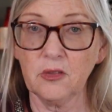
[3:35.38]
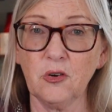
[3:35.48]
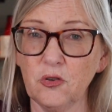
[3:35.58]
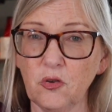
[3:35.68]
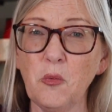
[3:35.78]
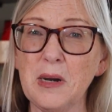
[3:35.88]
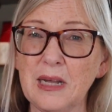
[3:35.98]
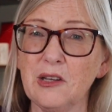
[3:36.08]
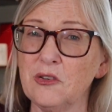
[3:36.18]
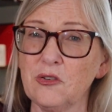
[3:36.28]
There are so many
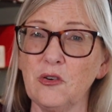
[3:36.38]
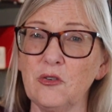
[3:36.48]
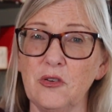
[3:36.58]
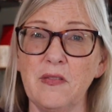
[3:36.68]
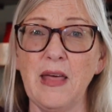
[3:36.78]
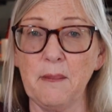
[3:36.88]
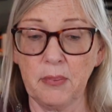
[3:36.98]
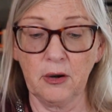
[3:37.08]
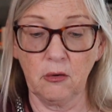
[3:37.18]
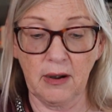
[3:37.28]
concerns in that
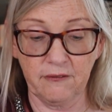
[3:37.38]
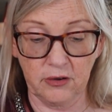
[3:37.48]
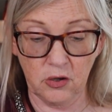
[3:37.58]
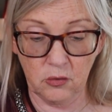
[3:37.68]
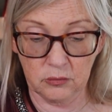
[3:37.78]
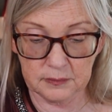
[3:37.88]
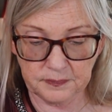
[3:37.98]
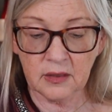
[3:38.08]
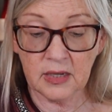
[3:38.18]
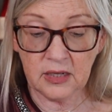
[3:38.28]
paragraph alone.
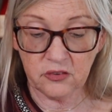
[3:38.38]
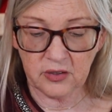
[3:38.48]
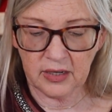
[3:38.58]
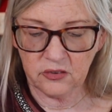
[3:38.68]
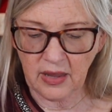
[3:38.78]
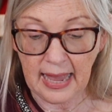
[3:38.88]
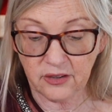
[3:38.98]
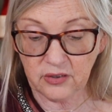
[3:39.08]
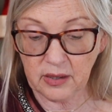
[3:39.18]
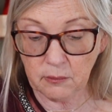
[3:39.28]
Then he states
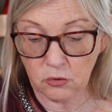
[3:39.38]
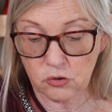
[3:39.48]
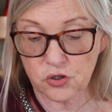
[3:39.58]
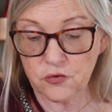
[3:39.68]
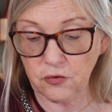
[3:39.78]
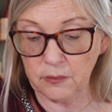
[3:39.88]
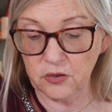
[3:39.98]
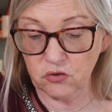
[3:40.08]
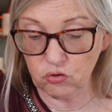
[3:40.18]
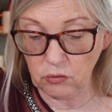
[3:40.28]
As I emerged from the
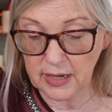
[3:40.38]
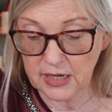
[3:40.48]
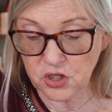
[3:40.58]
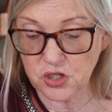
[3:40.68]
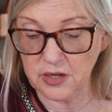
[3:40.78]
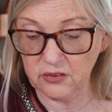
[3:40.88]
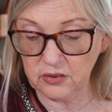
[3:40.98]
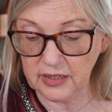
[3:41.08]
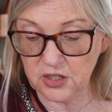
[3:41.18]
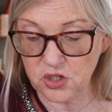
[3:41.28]
strange
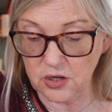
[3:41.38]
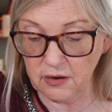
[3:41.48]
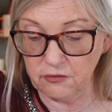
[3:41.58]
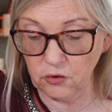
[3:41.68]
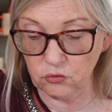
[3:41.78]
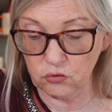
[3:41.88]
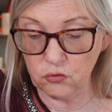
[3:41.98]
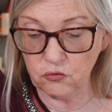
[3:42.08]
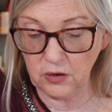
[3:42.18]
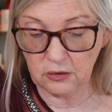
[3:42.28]
desolation of those
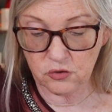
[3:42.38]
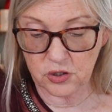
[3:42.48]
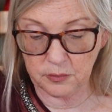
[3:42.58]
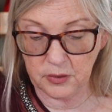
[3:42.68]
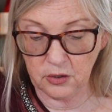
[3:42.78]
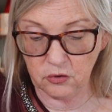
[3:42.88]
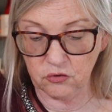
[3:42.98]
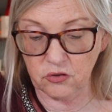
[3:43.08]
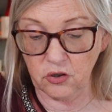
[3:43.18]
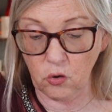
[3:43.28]
two fellowship
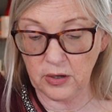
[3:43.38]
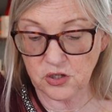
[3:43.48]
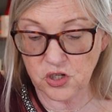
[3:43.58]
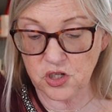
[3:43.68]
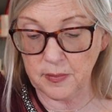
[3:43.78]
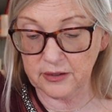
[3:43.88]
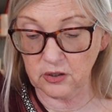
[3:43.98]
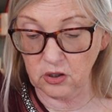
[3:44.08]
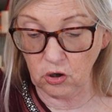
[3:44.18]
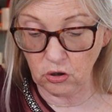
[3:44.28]
years, the questions about
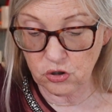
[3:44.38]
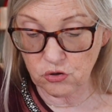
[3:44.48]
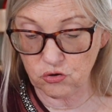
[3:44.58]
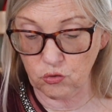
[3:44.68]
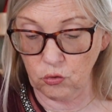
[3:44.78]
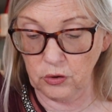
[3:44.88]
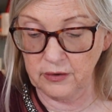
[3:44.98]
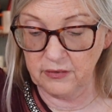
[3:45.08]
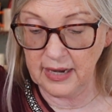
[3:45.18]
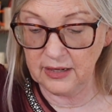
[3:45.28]
the larger story
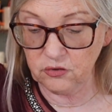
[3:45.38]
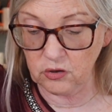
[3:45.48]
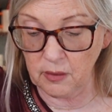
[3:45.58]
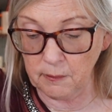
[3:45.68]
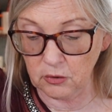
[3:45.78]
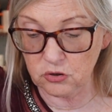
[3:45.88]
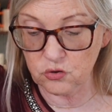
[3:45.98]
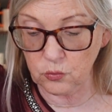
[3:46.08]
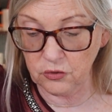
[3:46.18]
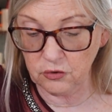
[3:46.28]
of cancer
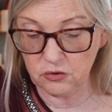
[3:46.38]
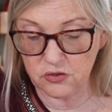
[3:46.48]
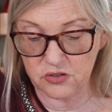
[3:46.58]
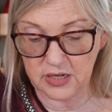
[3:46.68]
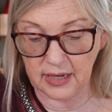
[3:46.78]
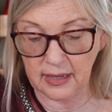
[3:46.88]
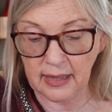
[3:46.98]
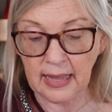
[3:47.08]
emerged with urgency.